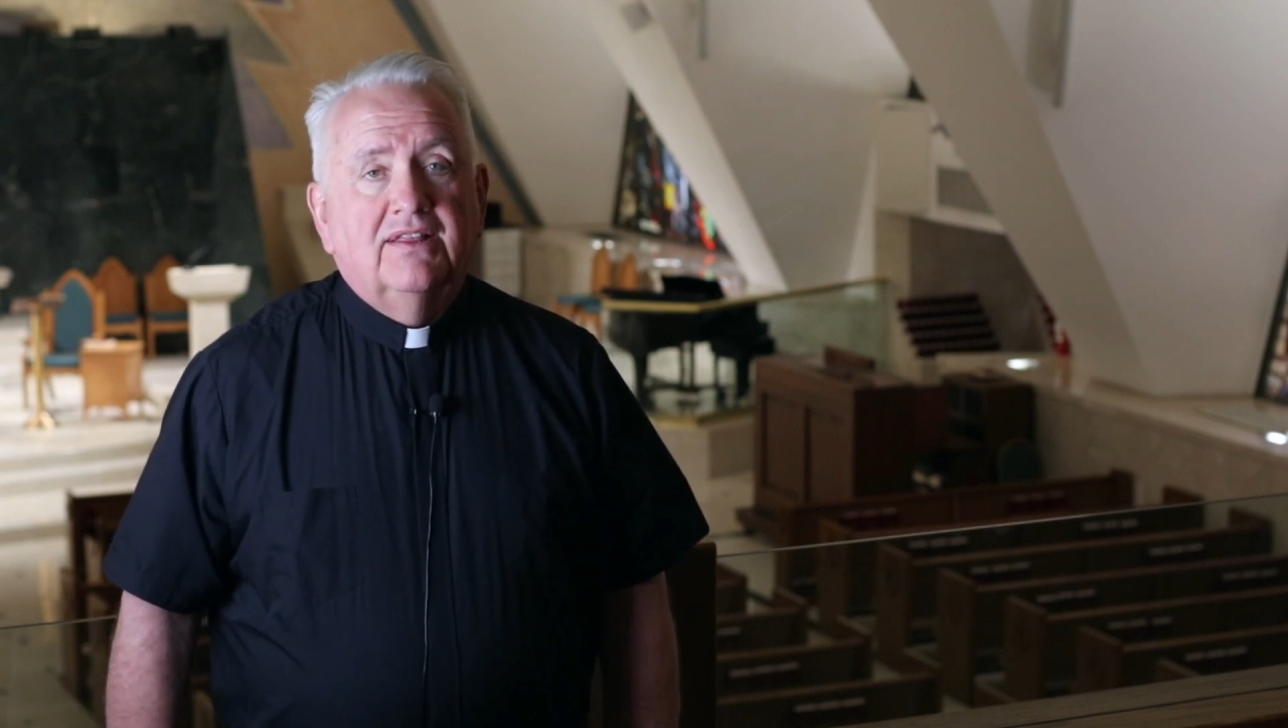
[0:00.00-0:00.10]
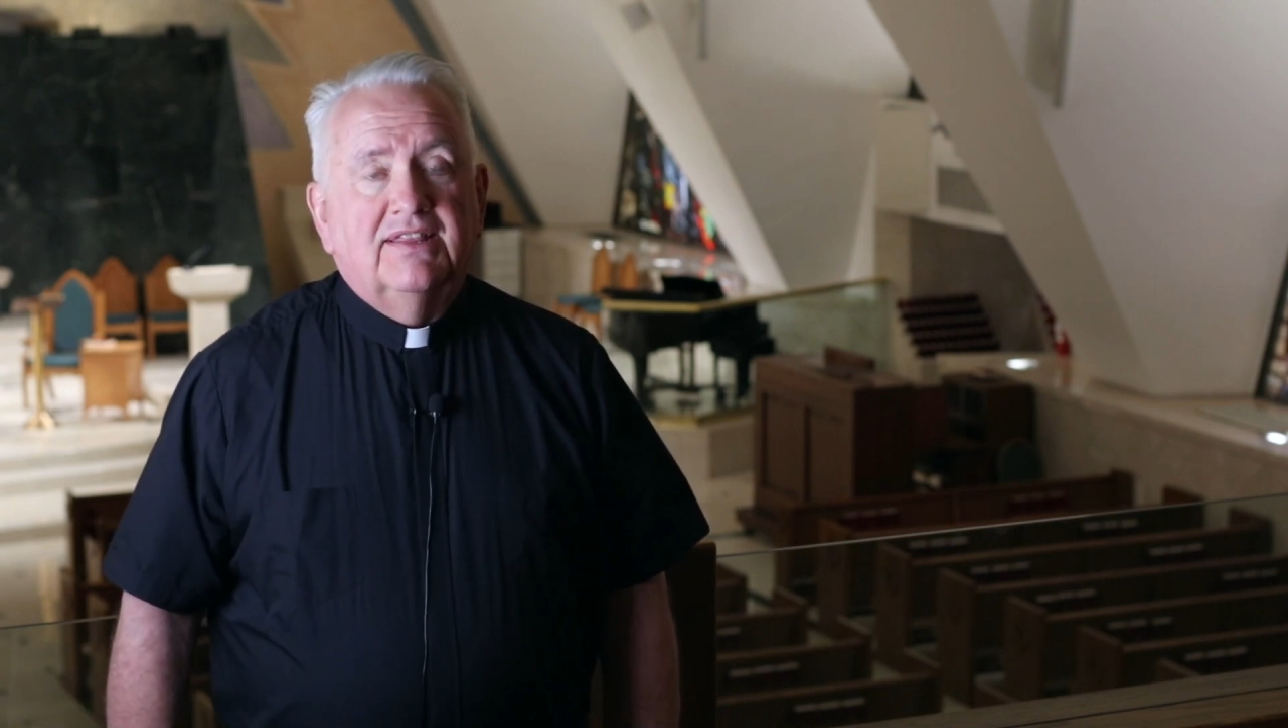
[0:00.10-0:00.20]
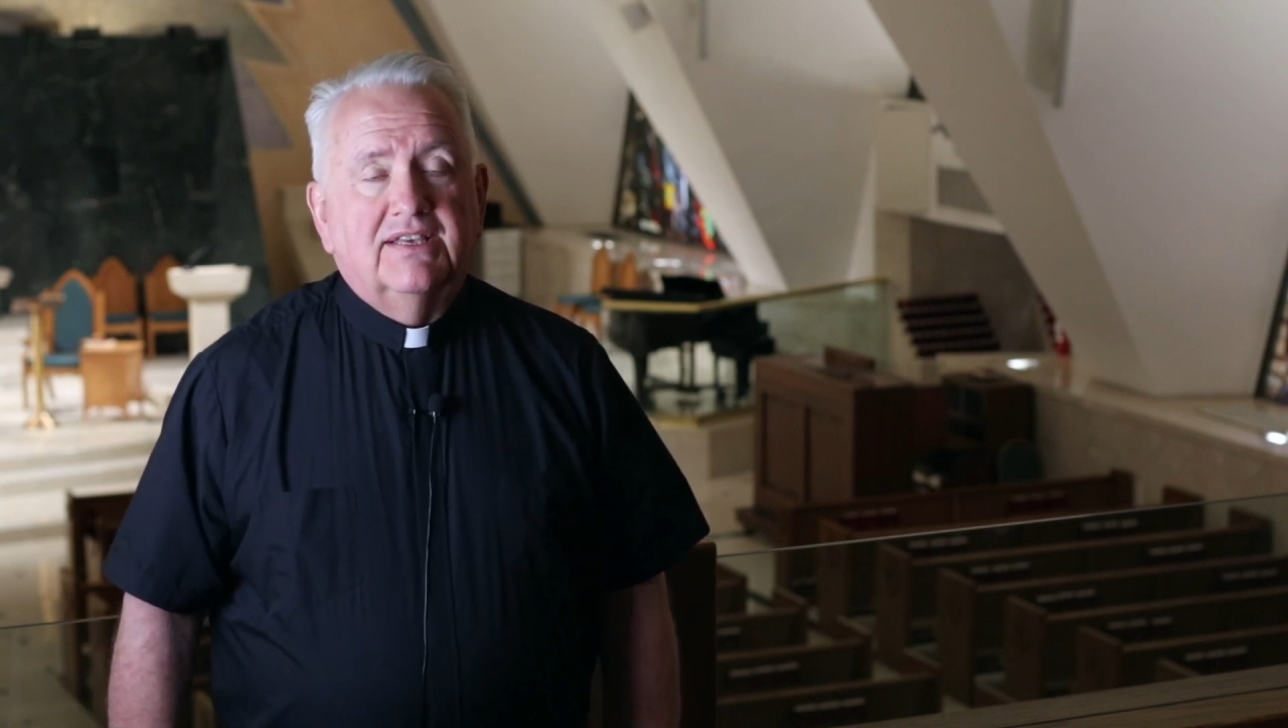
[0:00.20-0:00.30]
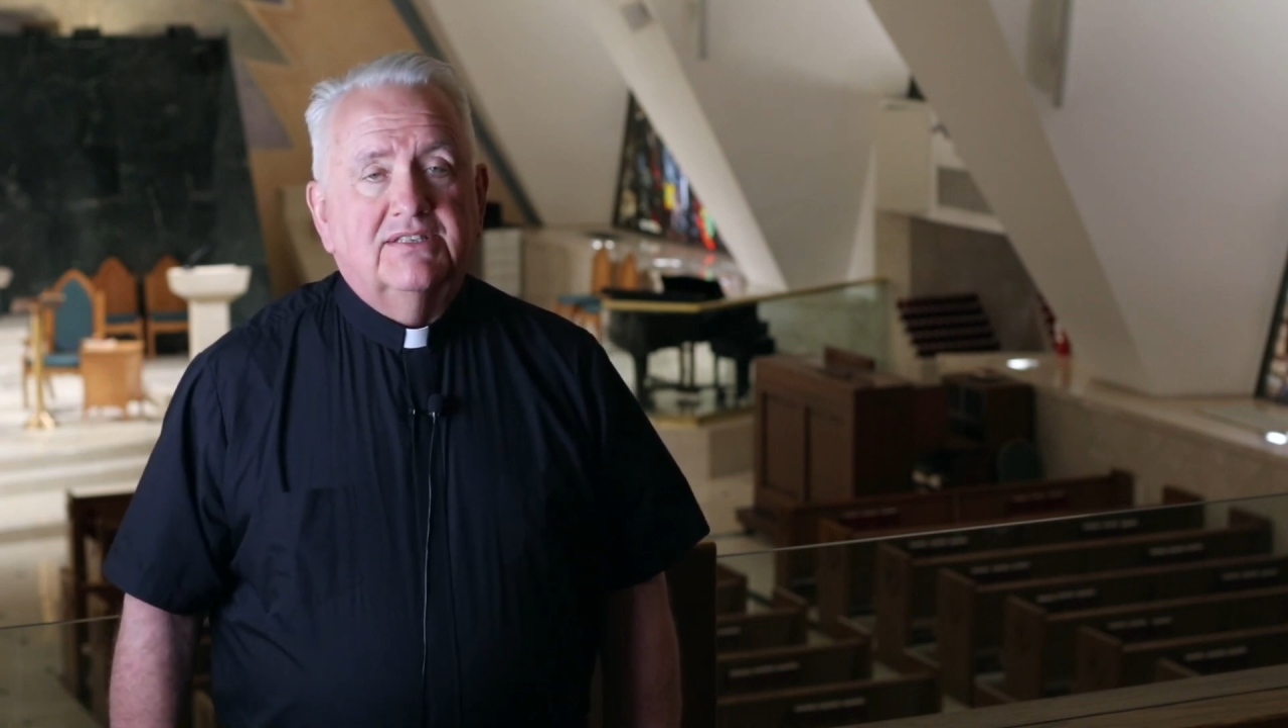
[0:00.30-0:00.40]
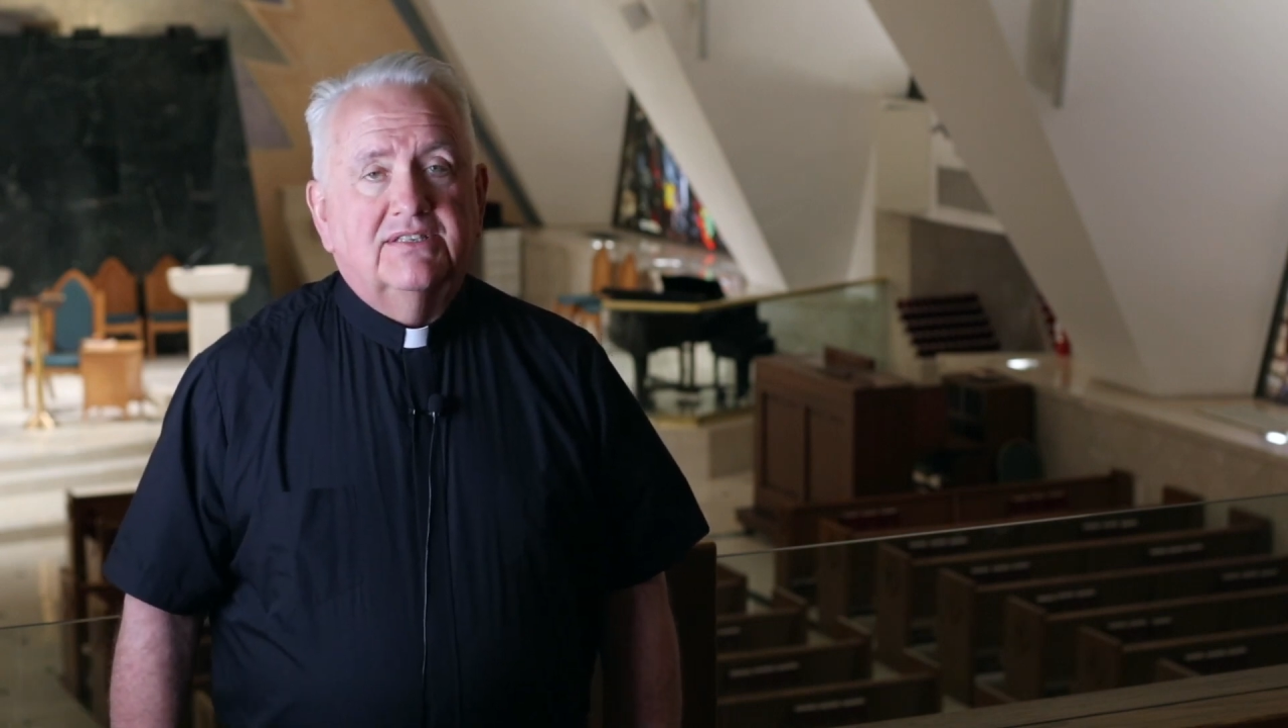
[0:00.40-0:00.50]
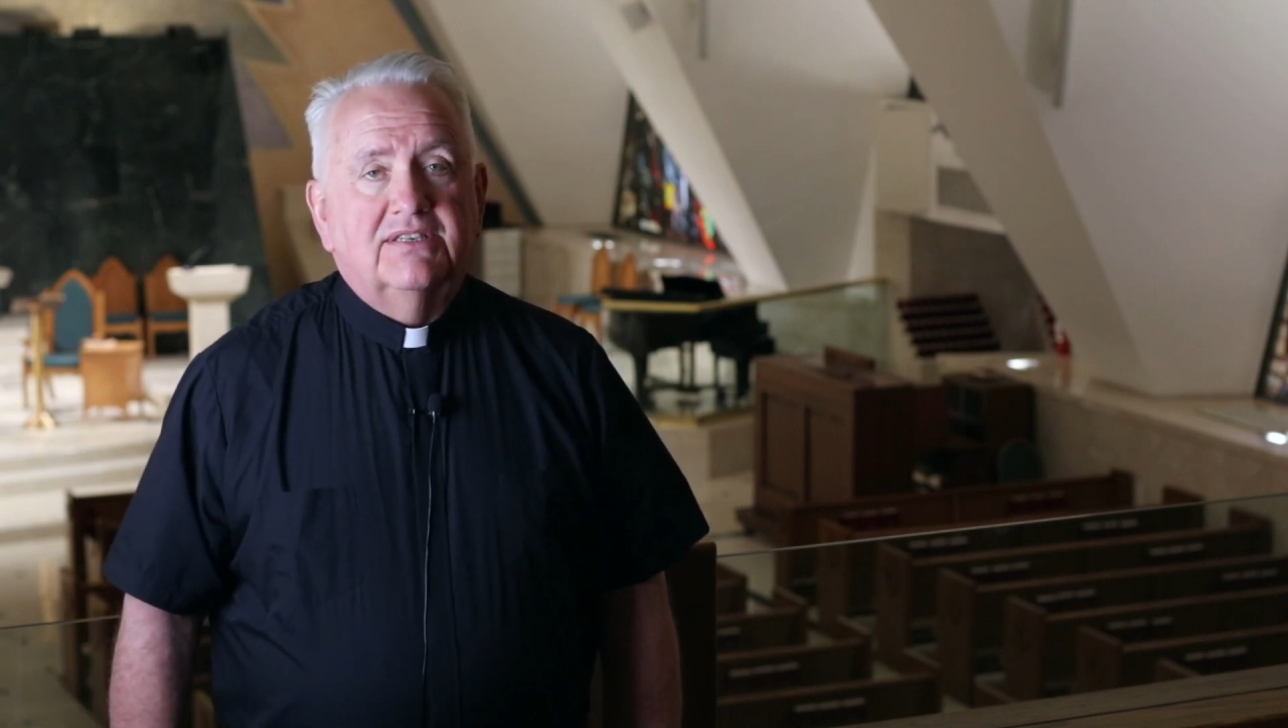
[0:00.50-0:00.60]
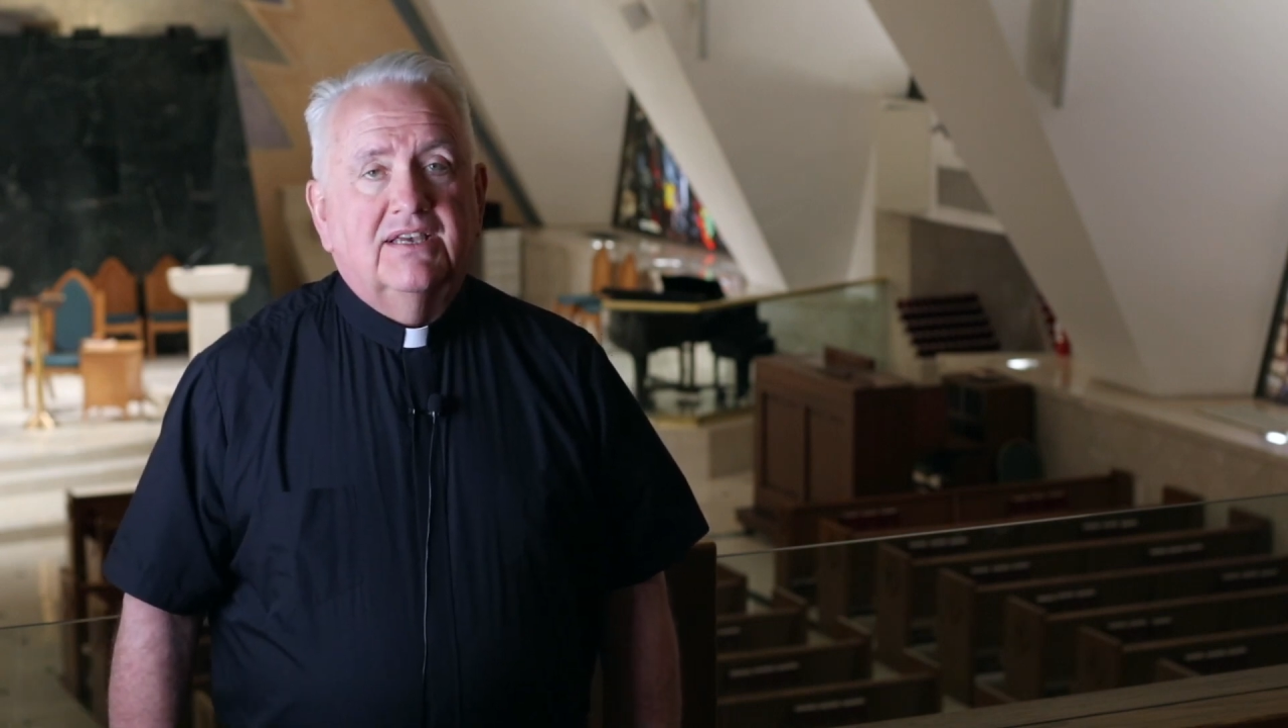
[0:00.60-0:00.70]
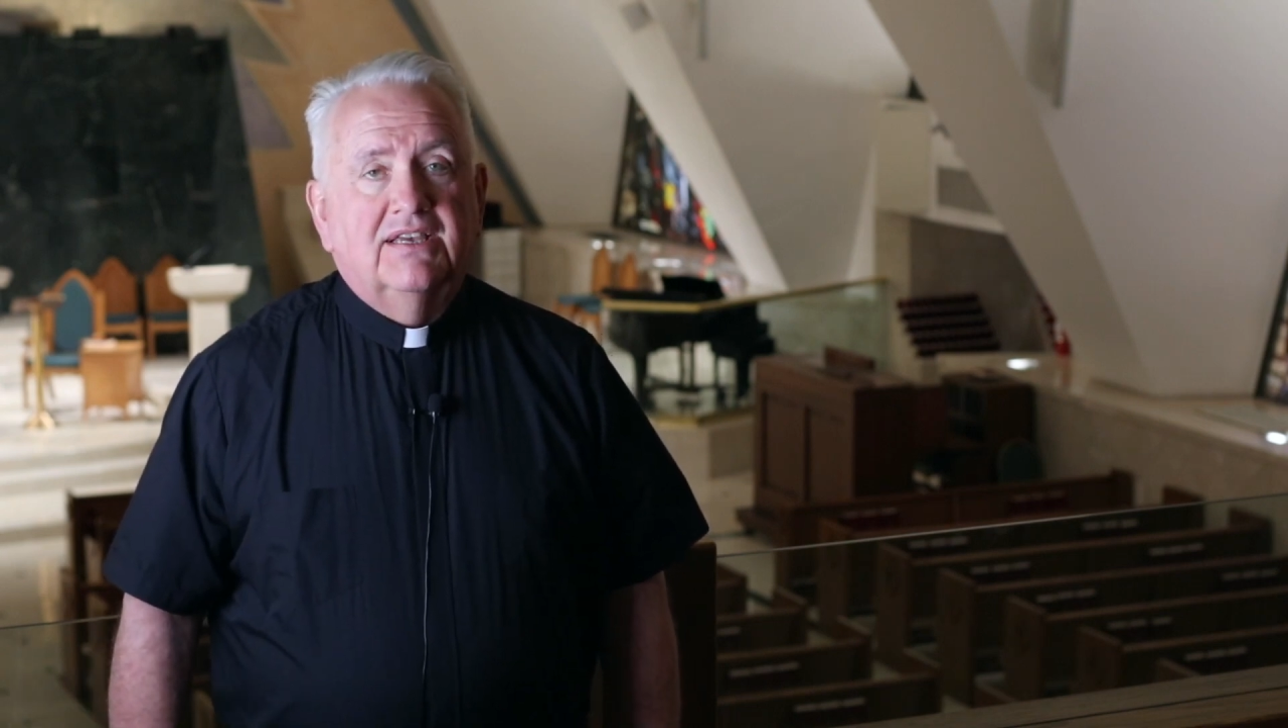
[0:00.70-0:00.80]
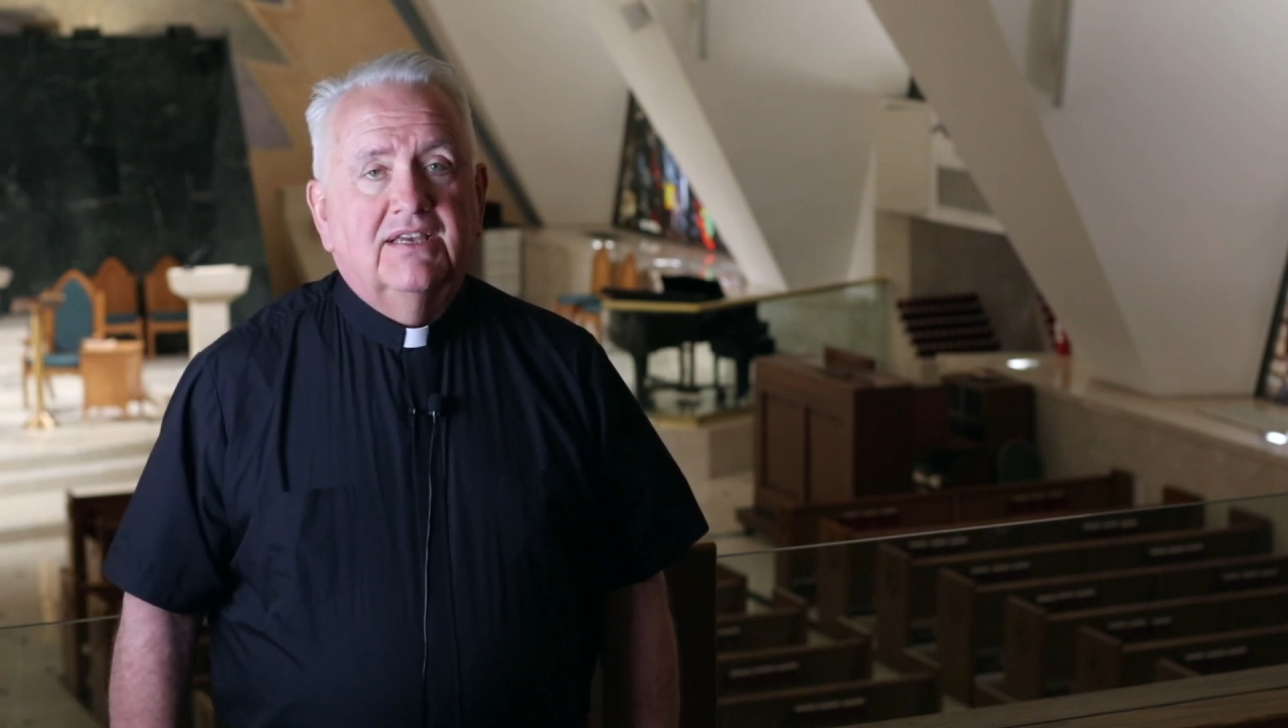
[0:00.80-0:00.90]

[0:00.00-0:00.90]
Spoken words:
This